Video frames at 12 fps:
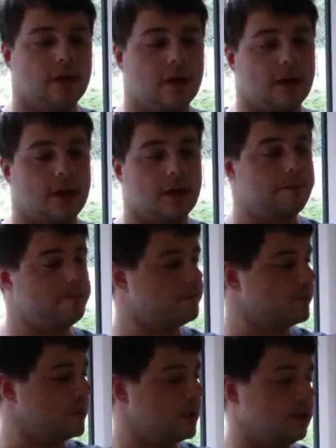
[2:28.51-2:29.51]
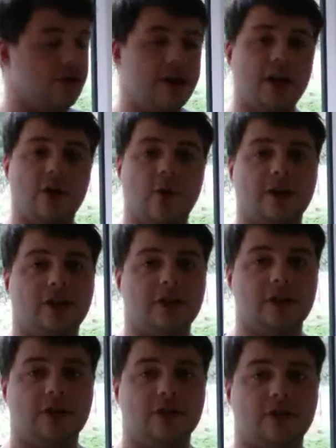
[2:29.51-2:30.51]
Or any
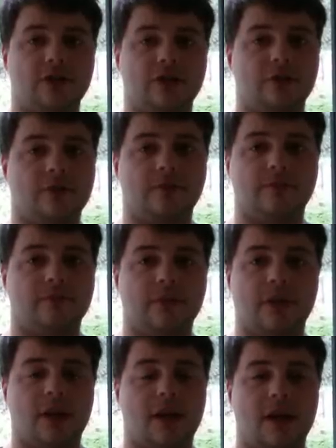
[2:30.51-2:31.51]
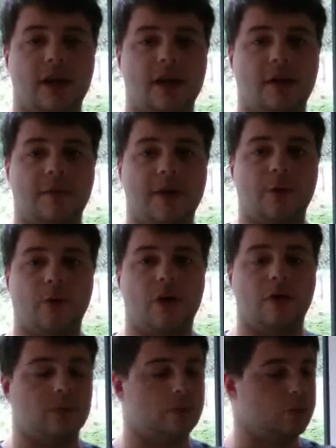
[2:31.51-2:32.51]
questions about
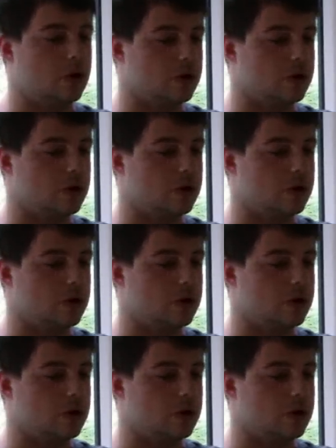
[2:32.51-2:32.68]
what